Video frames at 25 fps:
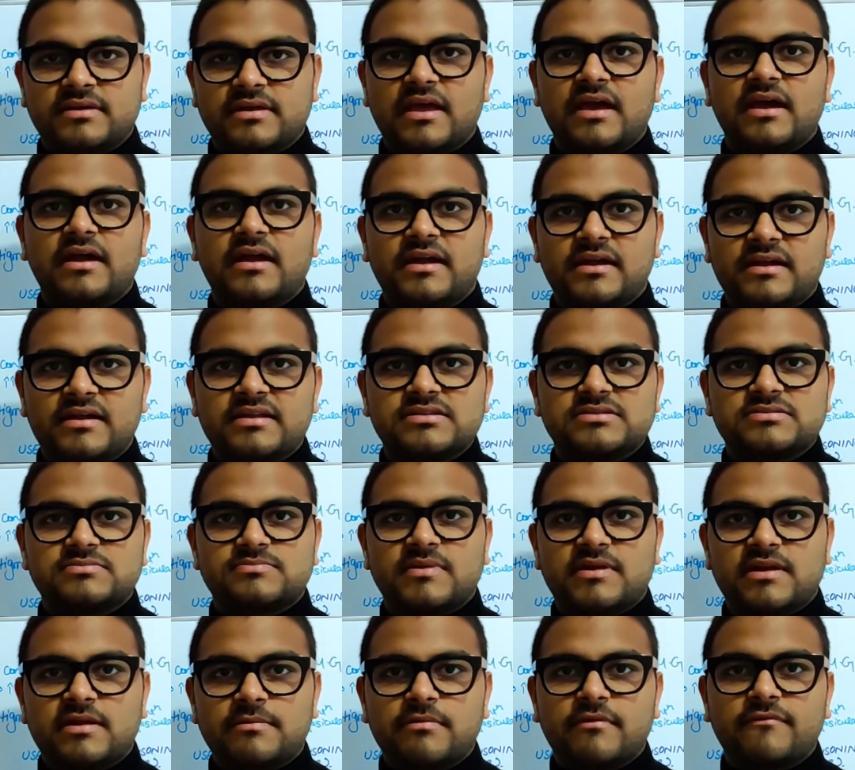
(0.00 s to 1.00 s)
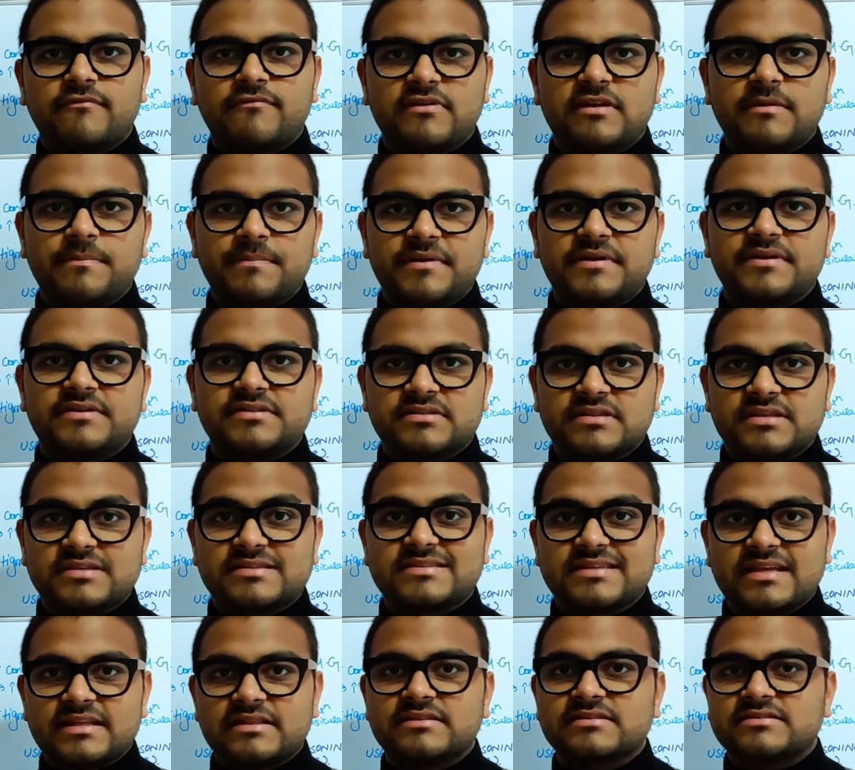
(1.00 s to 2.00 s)
Yeah, it is made up of lipids,
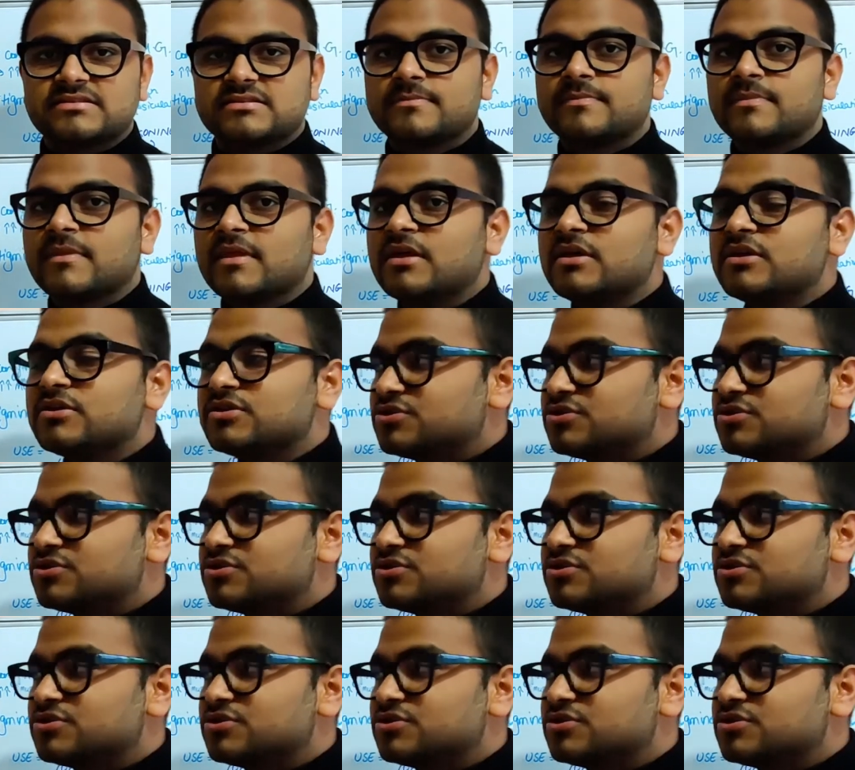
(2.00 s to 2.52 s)
the cells.